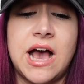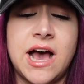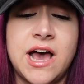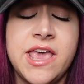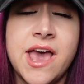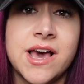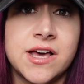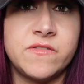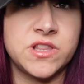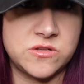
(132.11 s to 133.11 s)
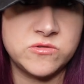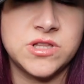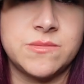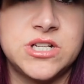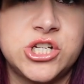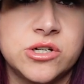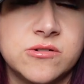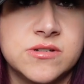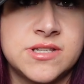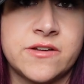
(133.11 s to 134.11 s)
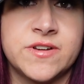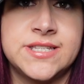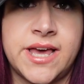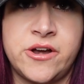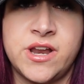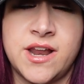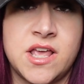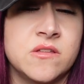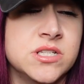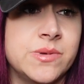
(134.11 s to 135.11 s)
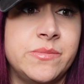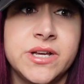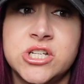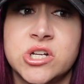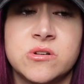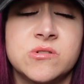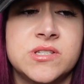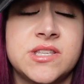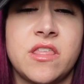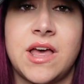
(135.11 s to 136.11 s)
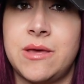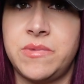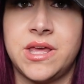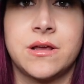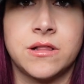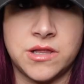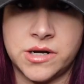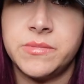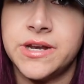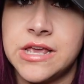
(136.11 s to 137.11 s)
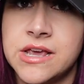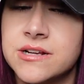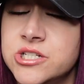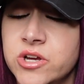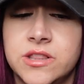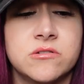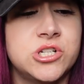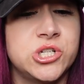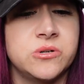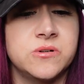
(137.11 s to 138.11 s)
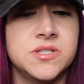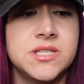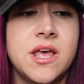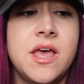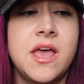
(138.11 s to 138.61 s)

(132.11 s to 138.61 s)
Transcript: I have Lululemon shows every Saturday night. Those are my big shows. I make a lot of money during those shows.